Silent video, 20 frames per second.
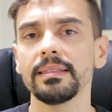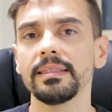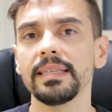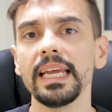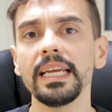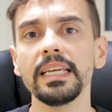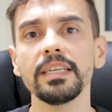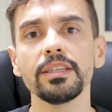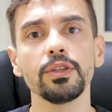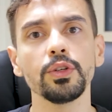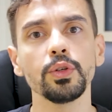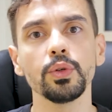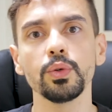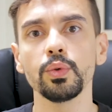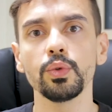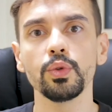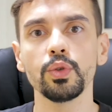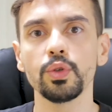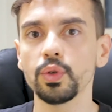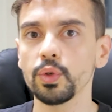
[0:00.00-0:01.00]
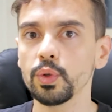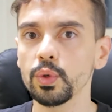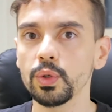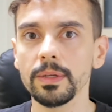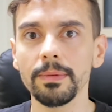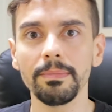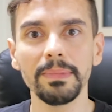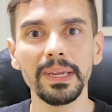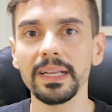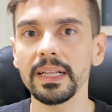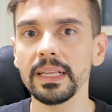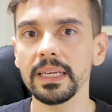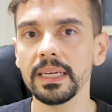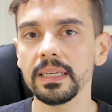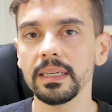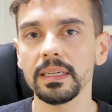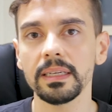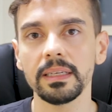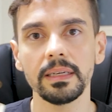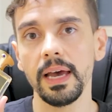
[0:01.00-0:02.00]
takes you to the Middle
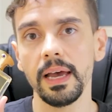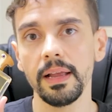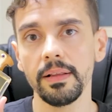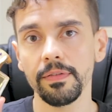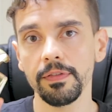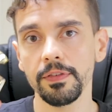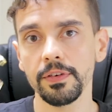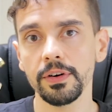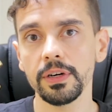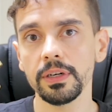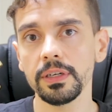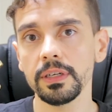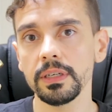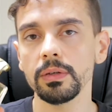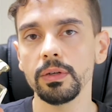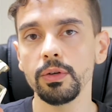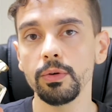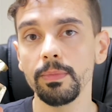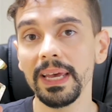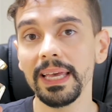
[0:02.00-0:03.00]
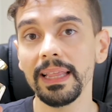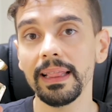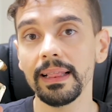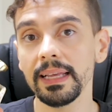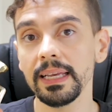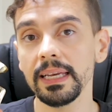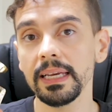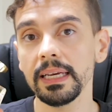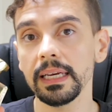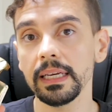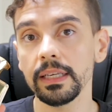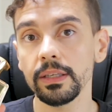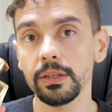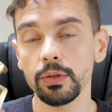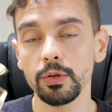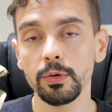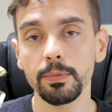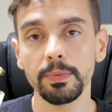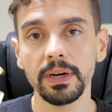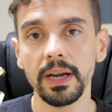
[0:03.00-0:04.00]
East. At first, you may think it's
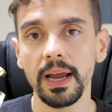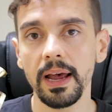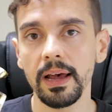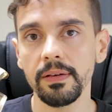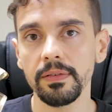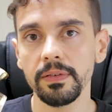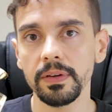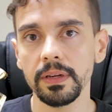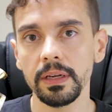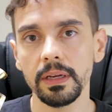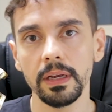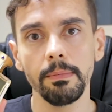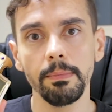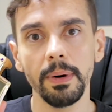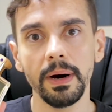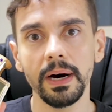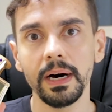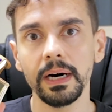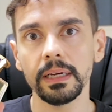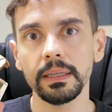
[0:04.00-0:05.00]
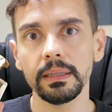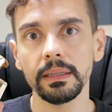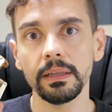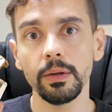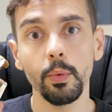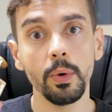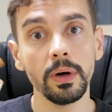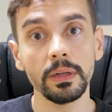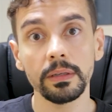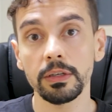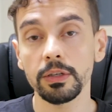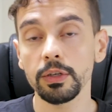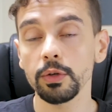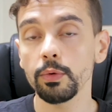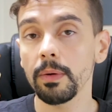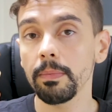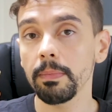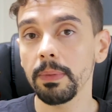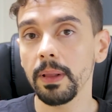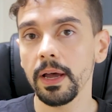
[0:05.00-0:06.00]
super heavy, but once
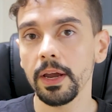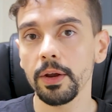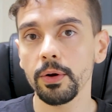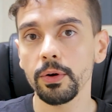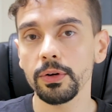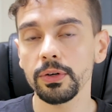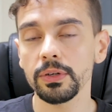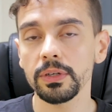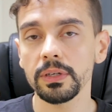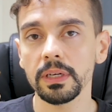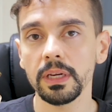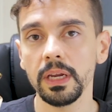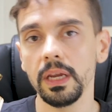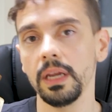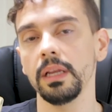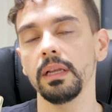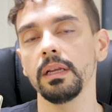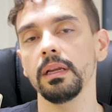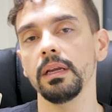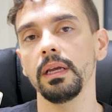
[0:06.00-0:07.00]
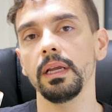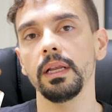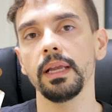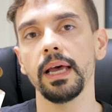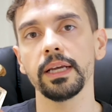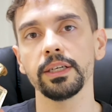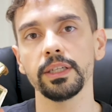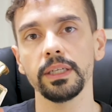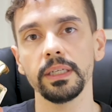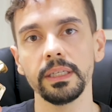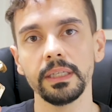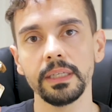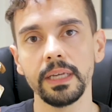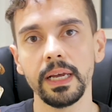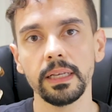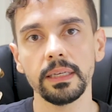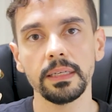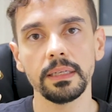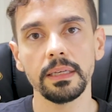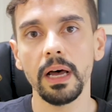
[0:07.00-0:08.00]
you apply it on your skin, it actually
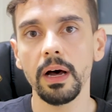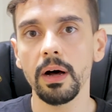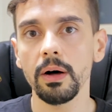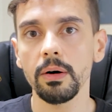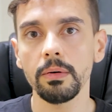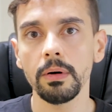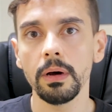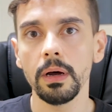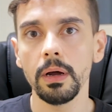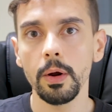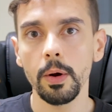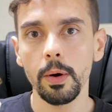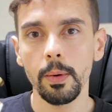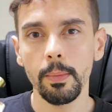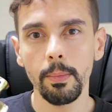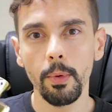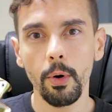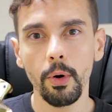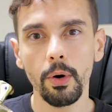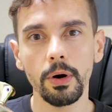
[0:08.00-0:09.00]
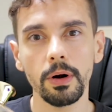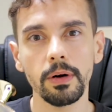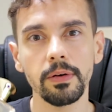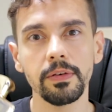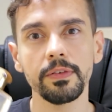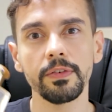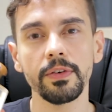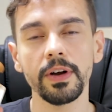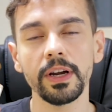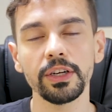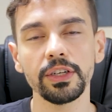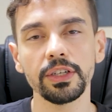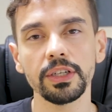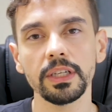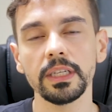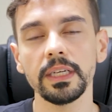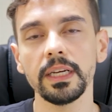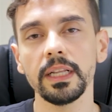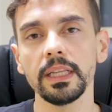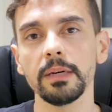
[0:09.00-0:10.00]
sets down more
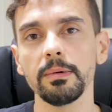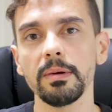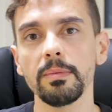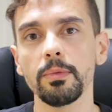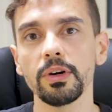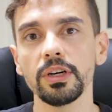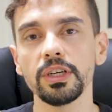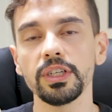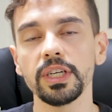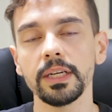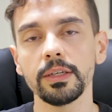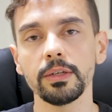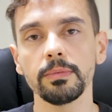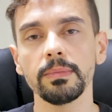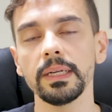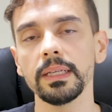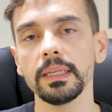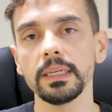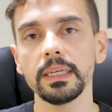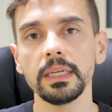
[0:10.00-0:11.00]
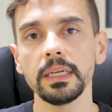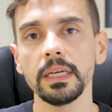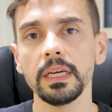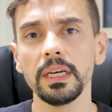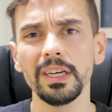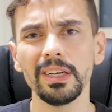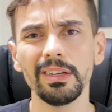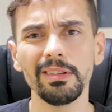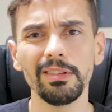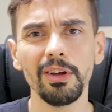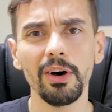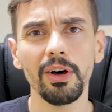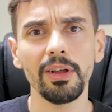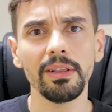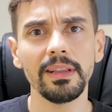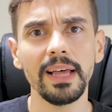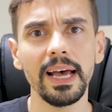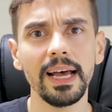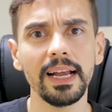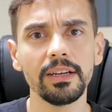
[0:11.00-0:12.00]
freshly, a little bit more gentlemanly,
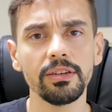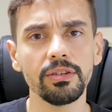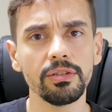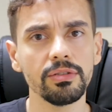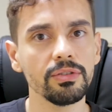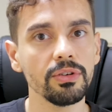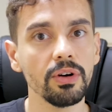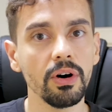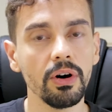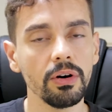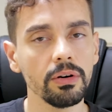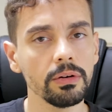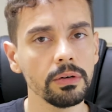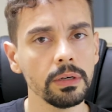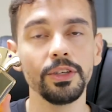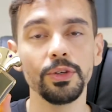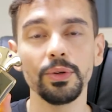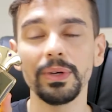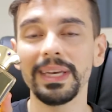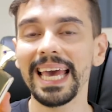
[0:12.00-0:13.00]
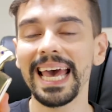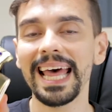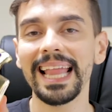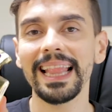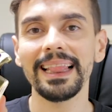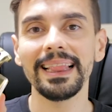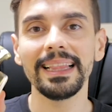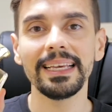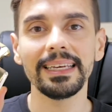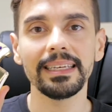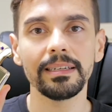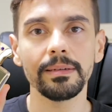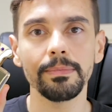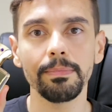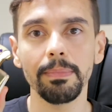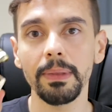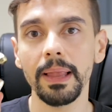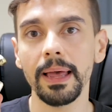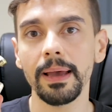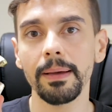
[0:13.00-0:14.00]
not that strong. You get this
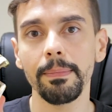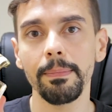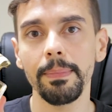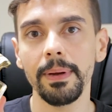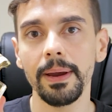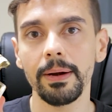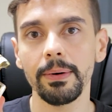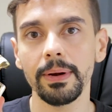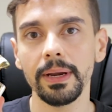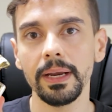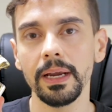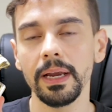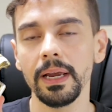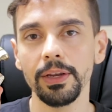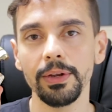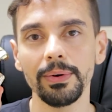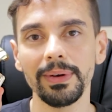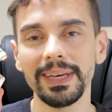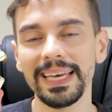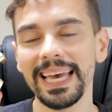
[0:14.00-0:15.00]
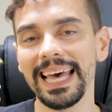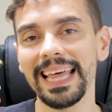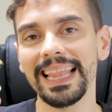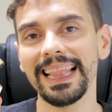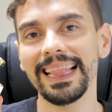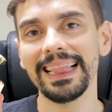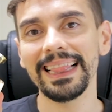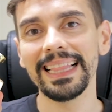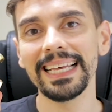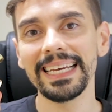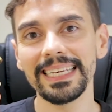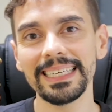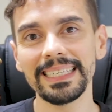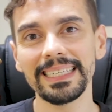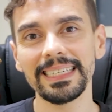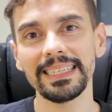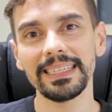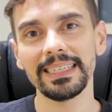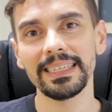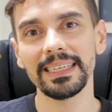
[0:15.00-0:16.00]
blackberry, you get
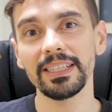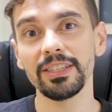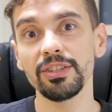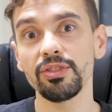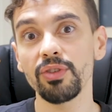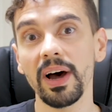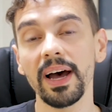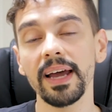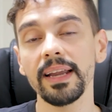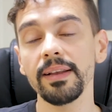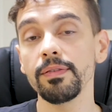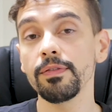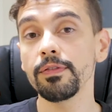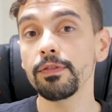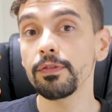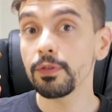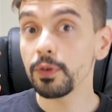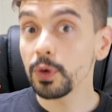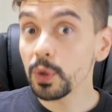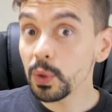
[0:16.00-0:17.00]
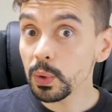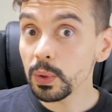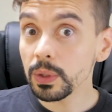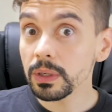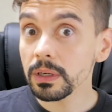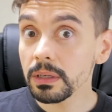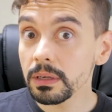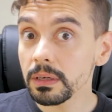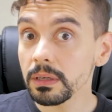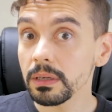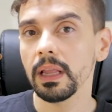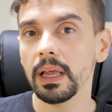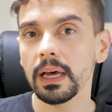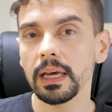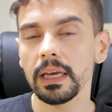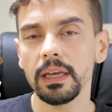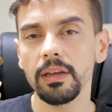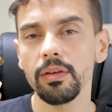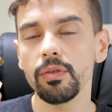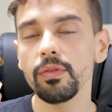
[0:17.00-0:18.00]
this dried fruits,
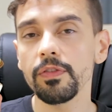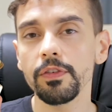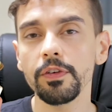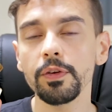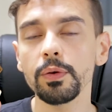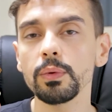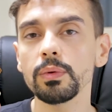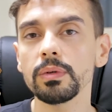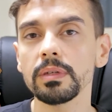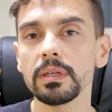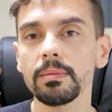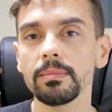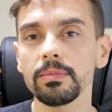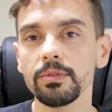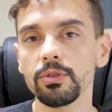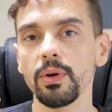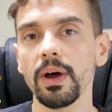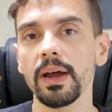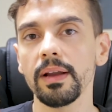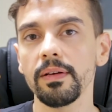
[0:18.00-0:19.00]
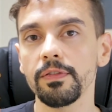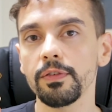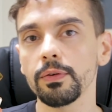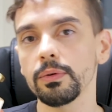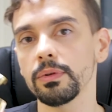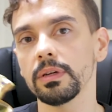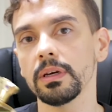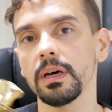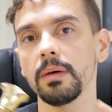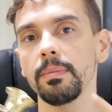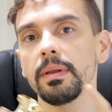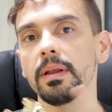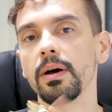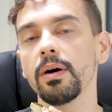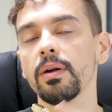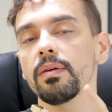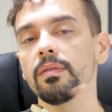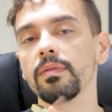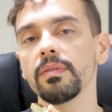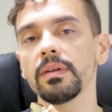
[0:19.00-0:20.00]
like you feel some dried fruits coming
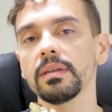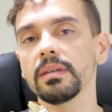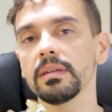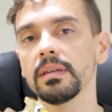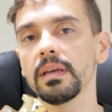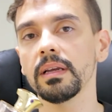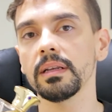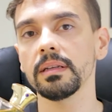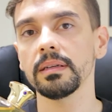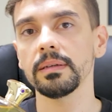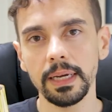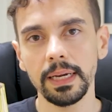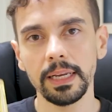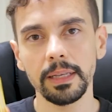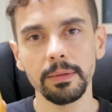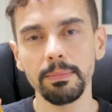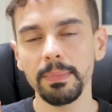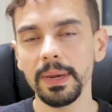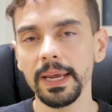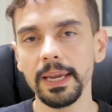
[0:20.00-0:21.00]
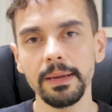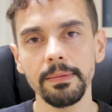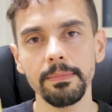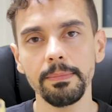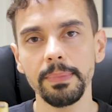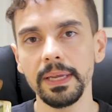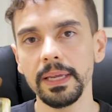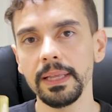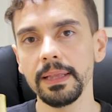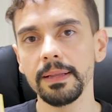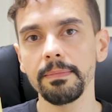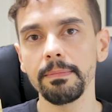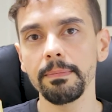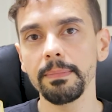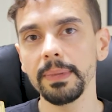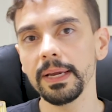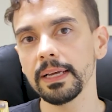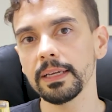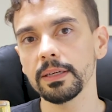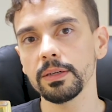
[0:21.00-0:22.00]
out of this scent. It may be the
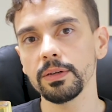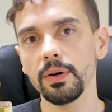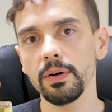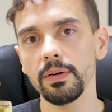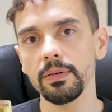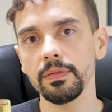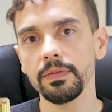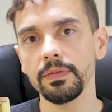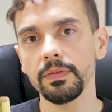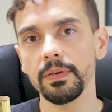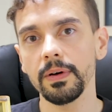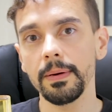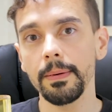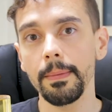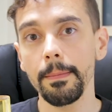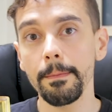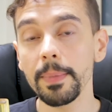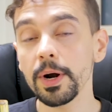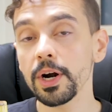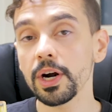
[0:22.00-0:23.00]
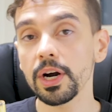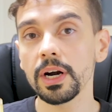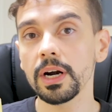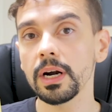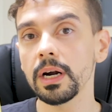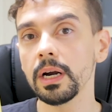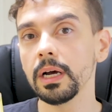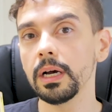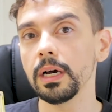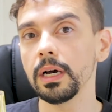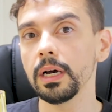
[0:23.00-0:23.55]
mix of myrrh,